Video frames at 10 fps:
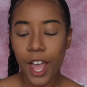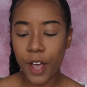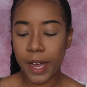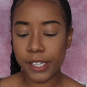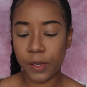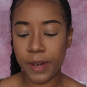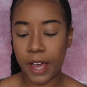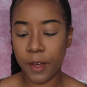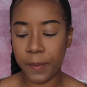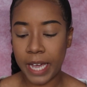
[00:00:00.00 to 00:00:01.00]
Okay, so
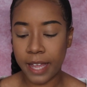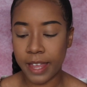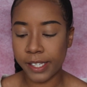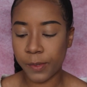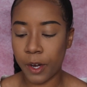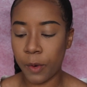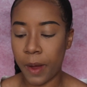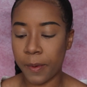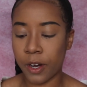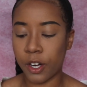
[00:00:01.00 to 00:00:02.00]
now that we got that squared
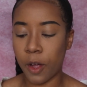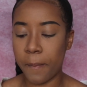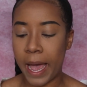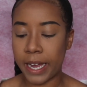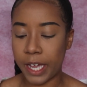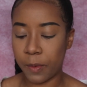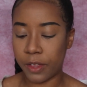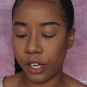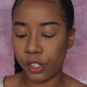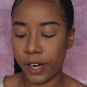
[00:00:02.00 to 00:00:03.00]
away, we're gonna go back in with
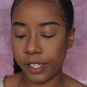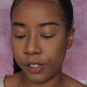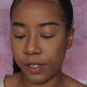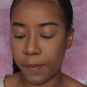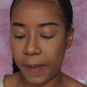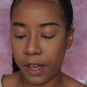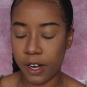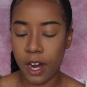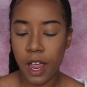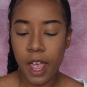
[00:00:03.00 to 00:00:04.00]
our translucent
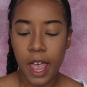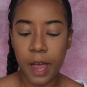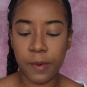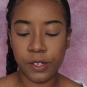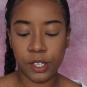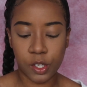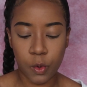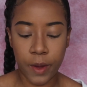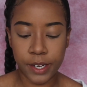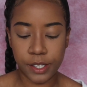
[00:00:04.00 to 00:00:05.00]
powder, and we're just
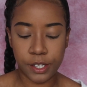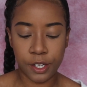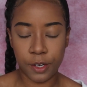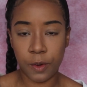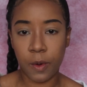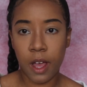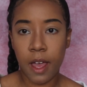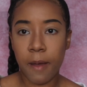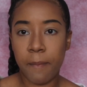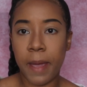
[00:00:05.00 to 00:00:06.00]
going
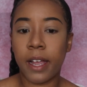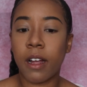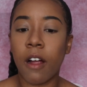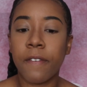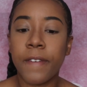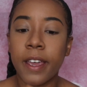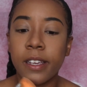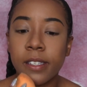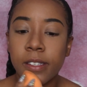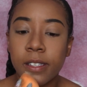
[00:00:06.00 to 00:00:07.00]
to bake our
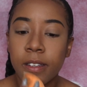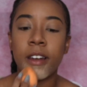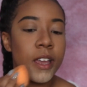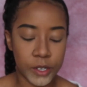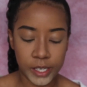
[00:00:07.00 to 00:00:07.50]
face.